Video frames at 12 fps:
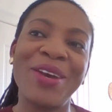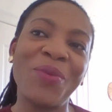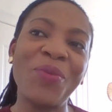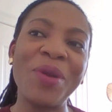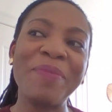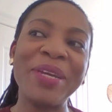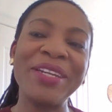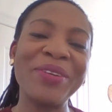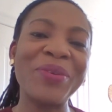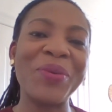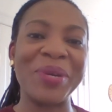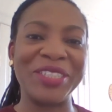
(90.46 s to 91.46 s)

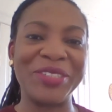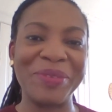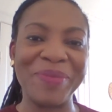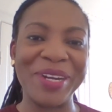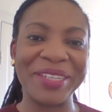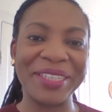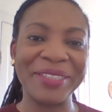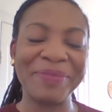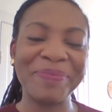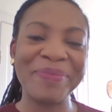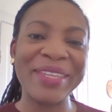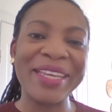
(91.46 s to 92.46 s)
women, question mark.
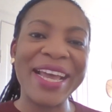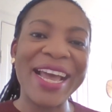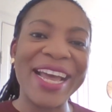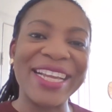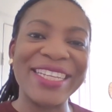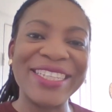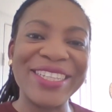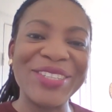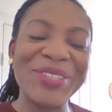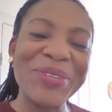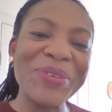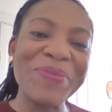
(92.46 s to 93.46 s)
And
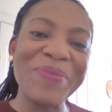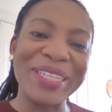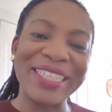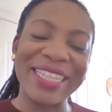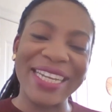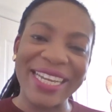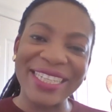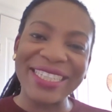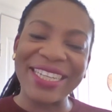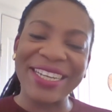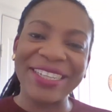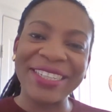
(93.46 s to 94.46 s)
2 months
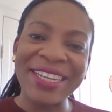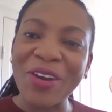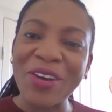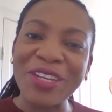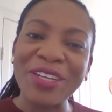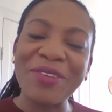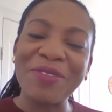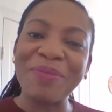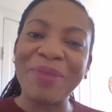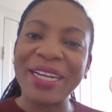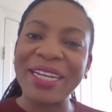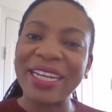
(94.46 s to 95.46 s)
later, a colleague of
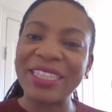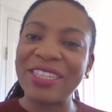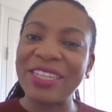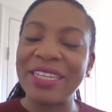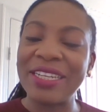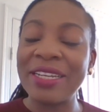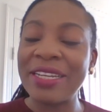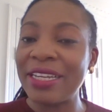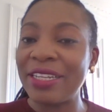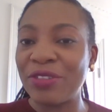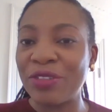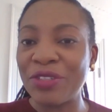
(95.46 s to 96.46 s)
mine actually
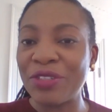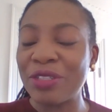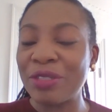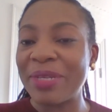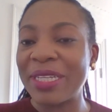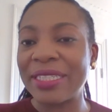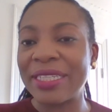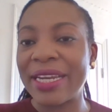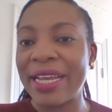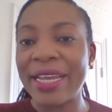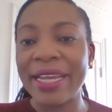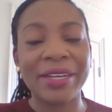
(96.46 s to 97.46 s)
introduced me and
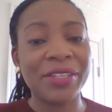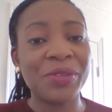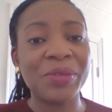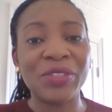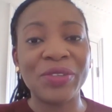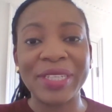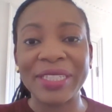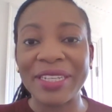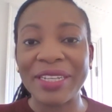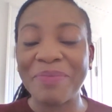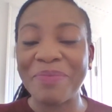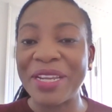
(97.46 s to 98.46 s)
said, hey, are you
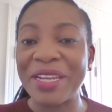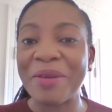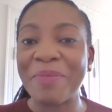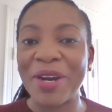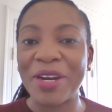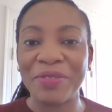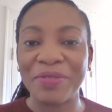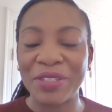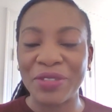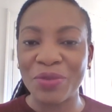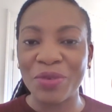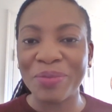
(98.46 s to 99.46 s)
interested in being a part of
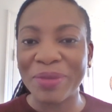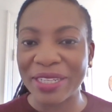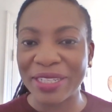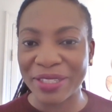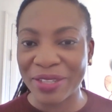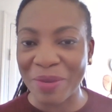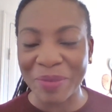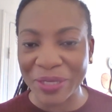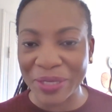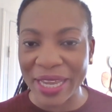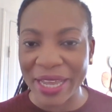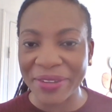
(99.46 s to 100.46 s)
this group that is coming
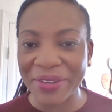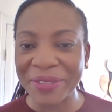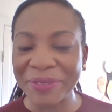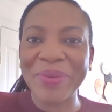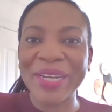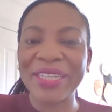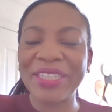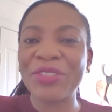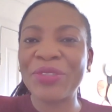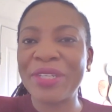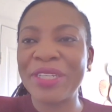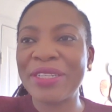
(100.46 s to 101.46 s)
together? When I
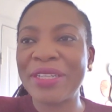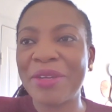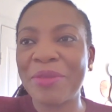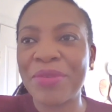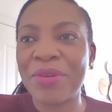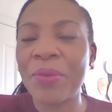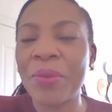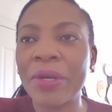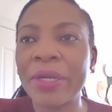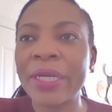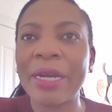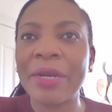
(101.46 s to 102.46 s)
joined
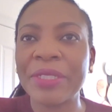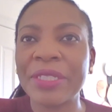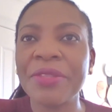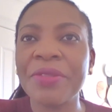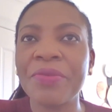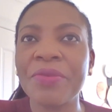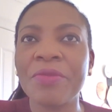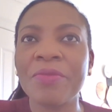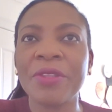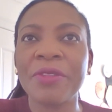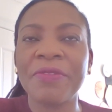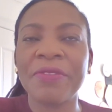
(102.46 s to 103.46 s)
ProWoc, I was in the room
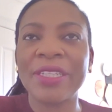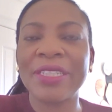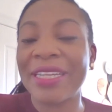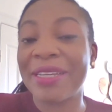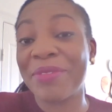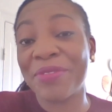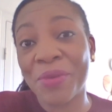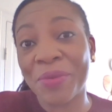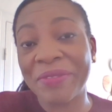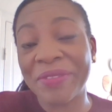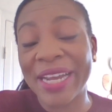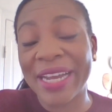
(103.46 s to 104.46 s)
on the first day before
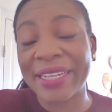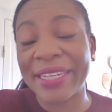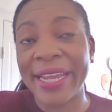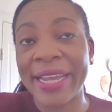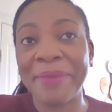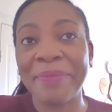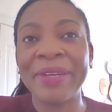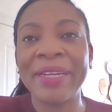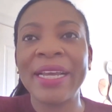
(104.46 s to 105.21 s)
we even had a name.